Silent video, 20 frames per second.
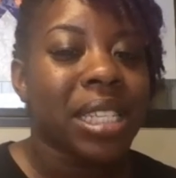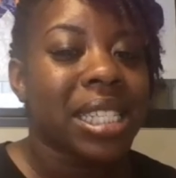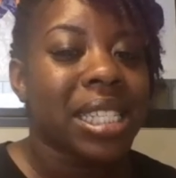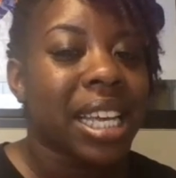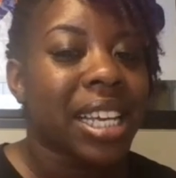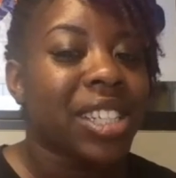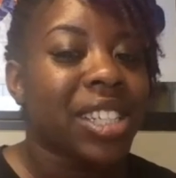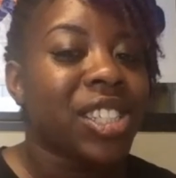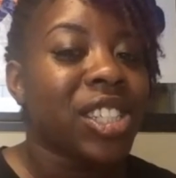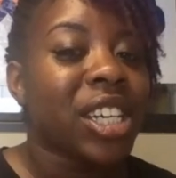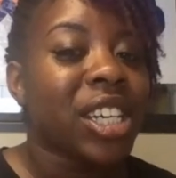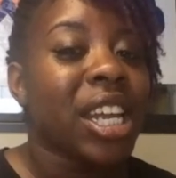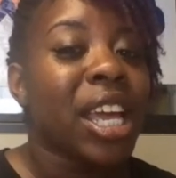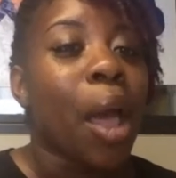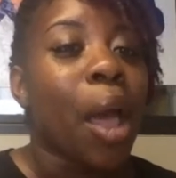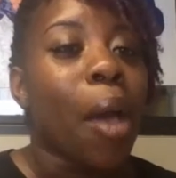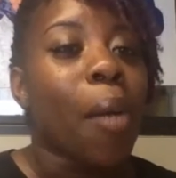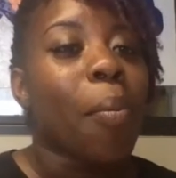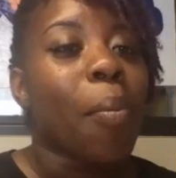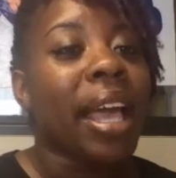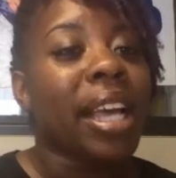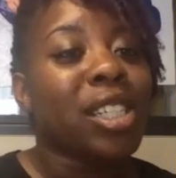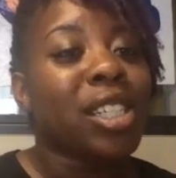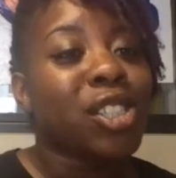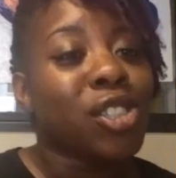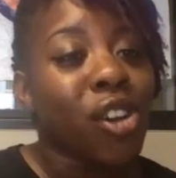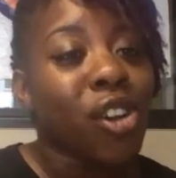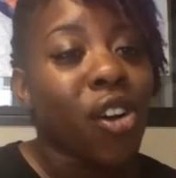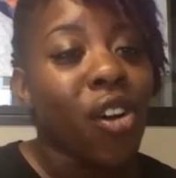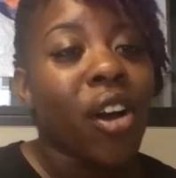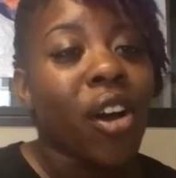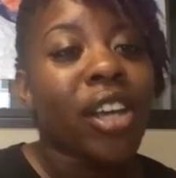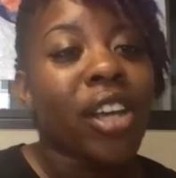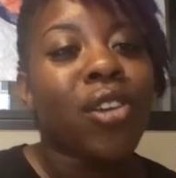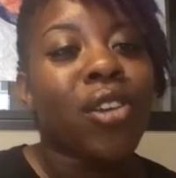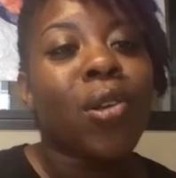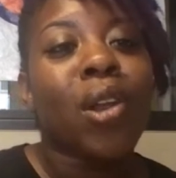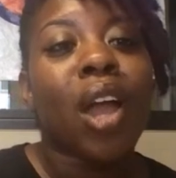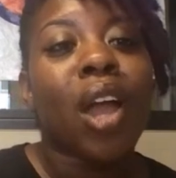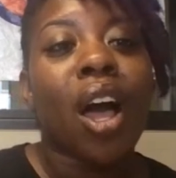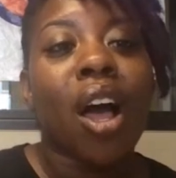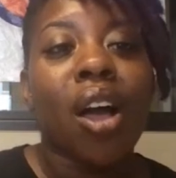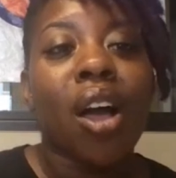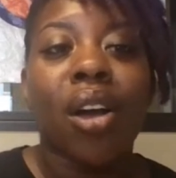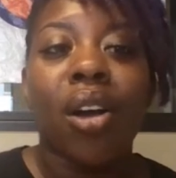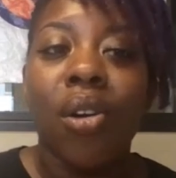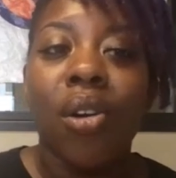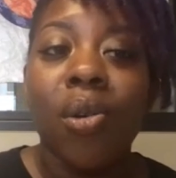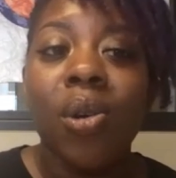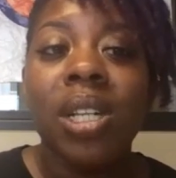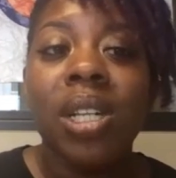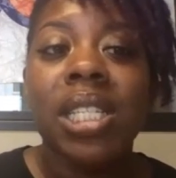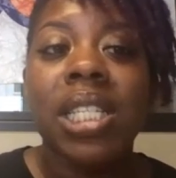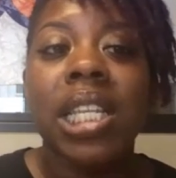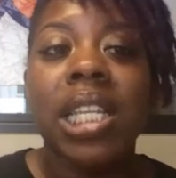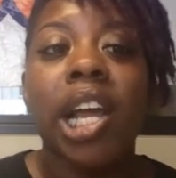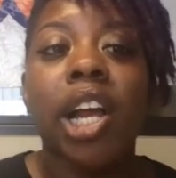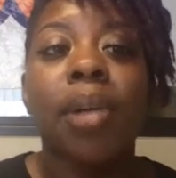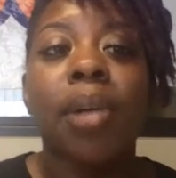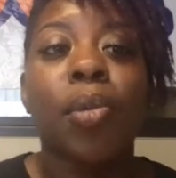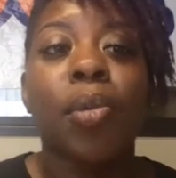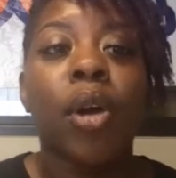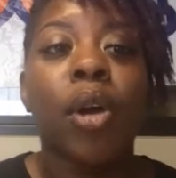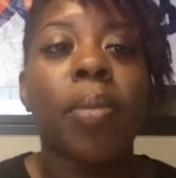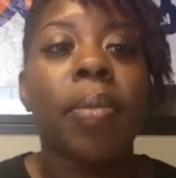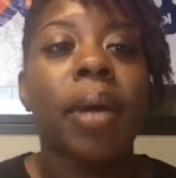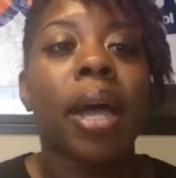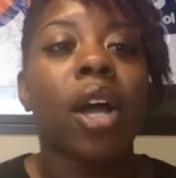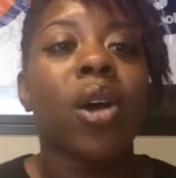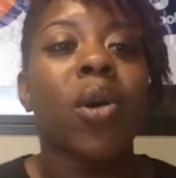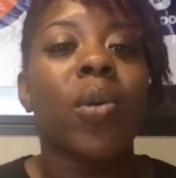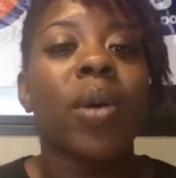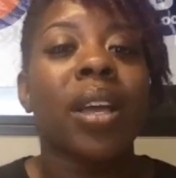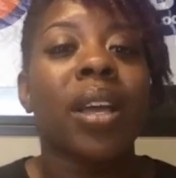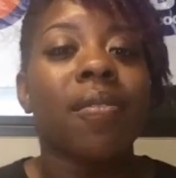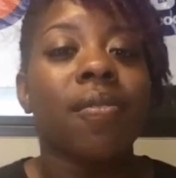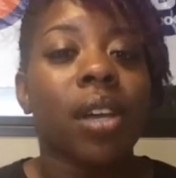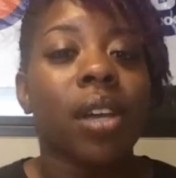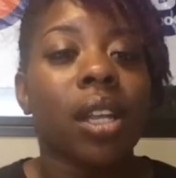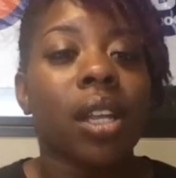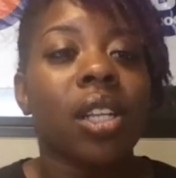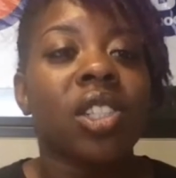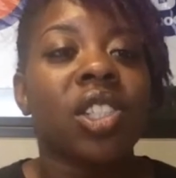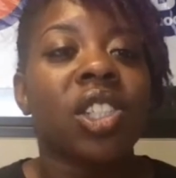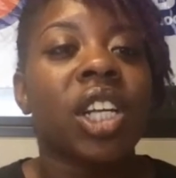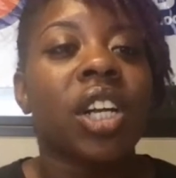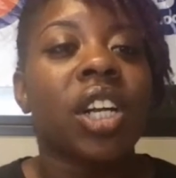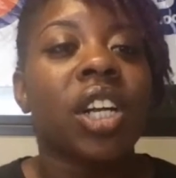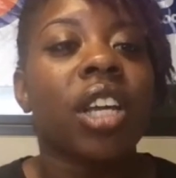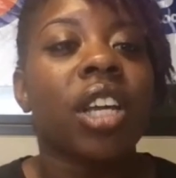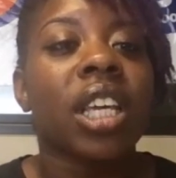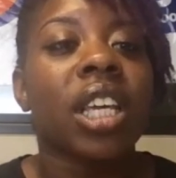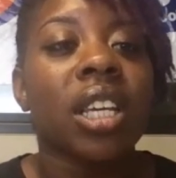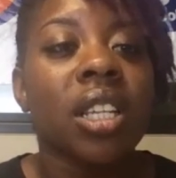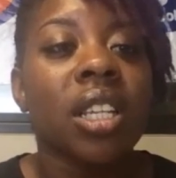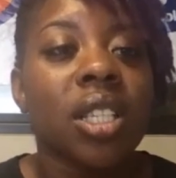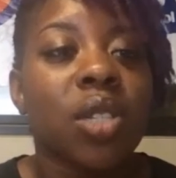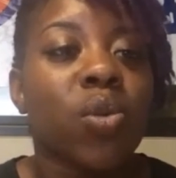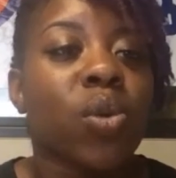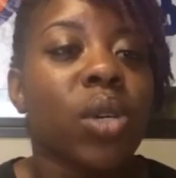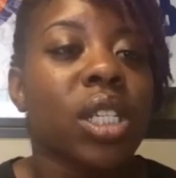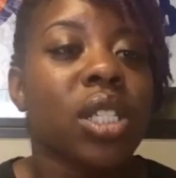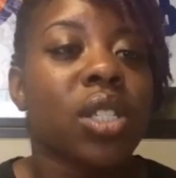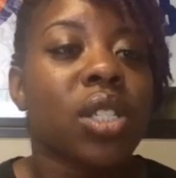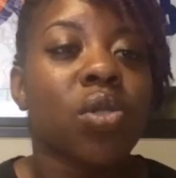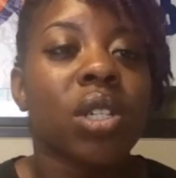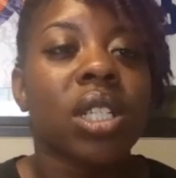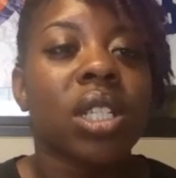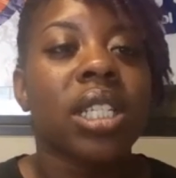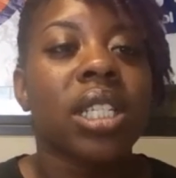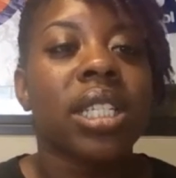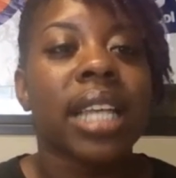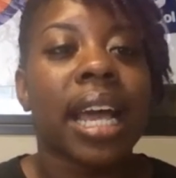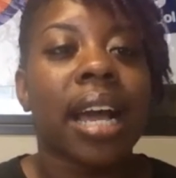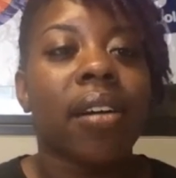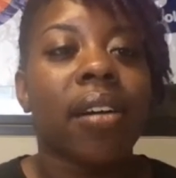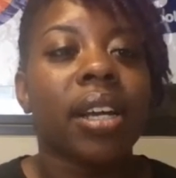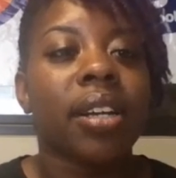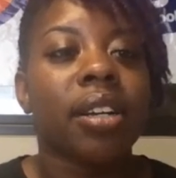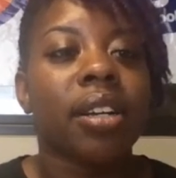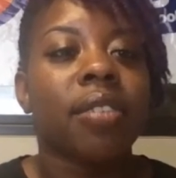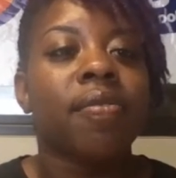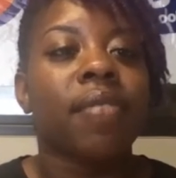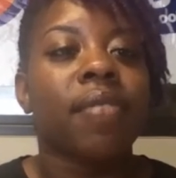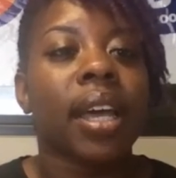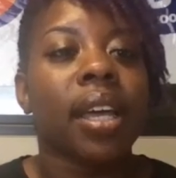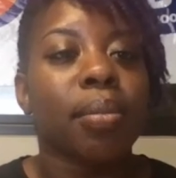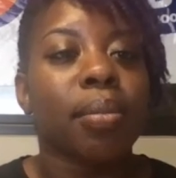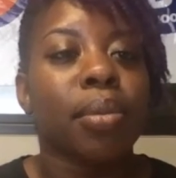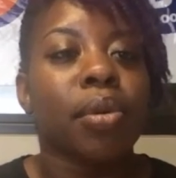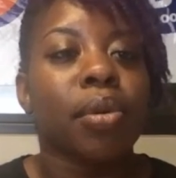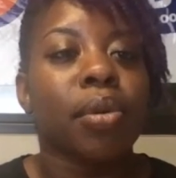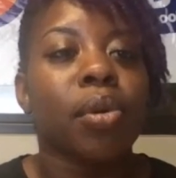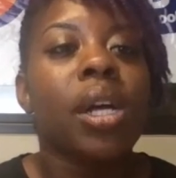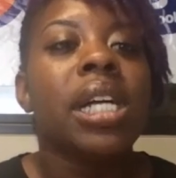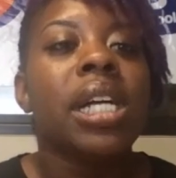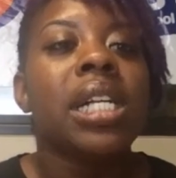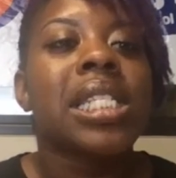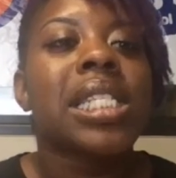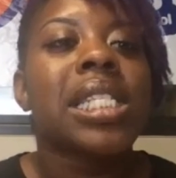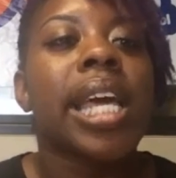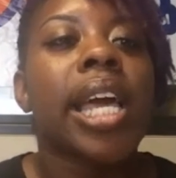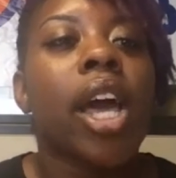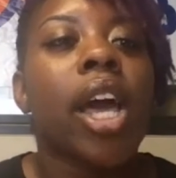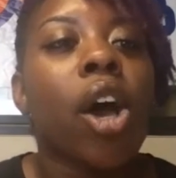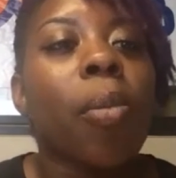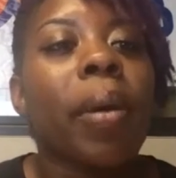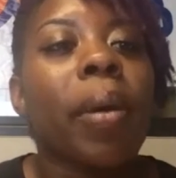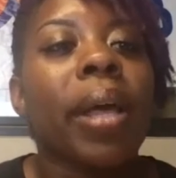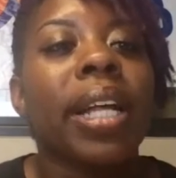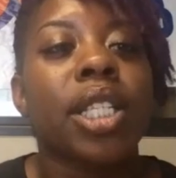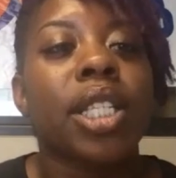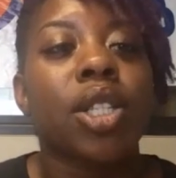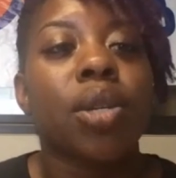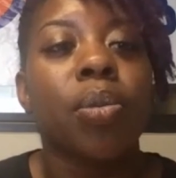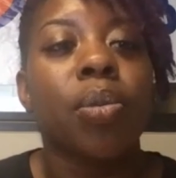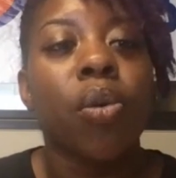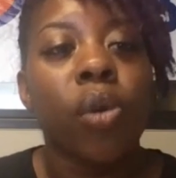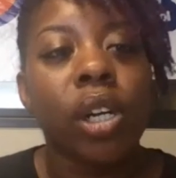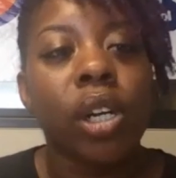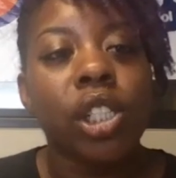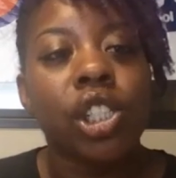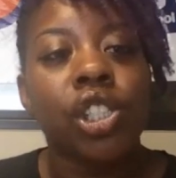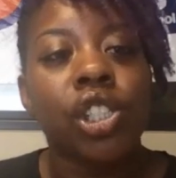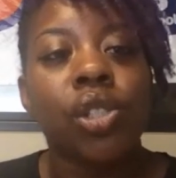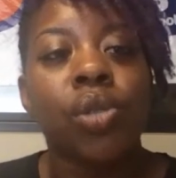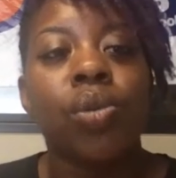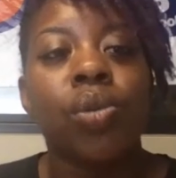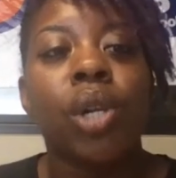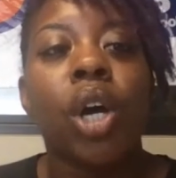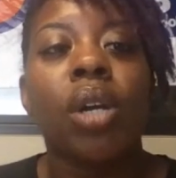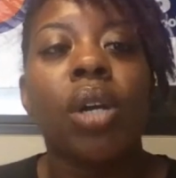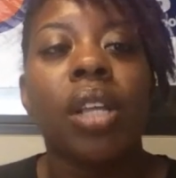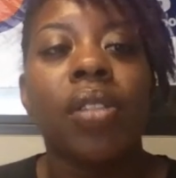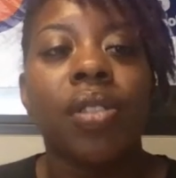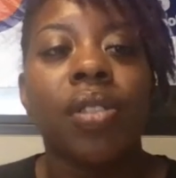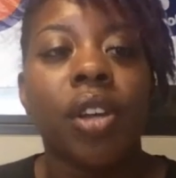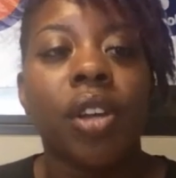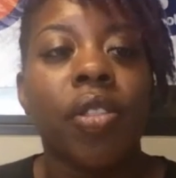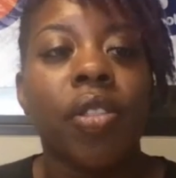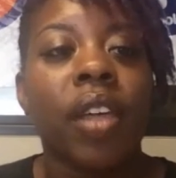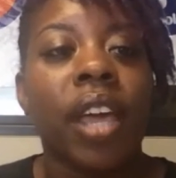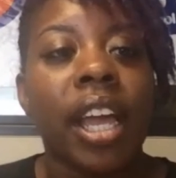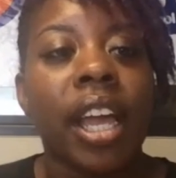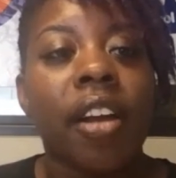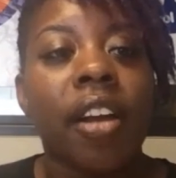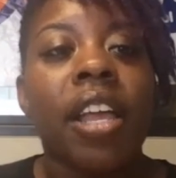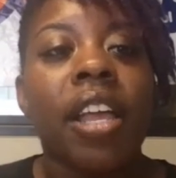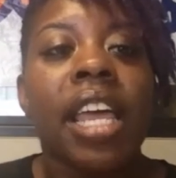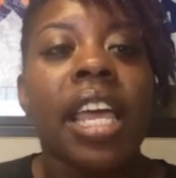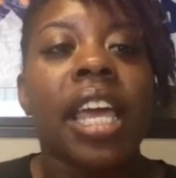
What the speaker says: station. Make sure you log on to learn more about Queen Village. There is resources out here available to help and support you. Know that they're there.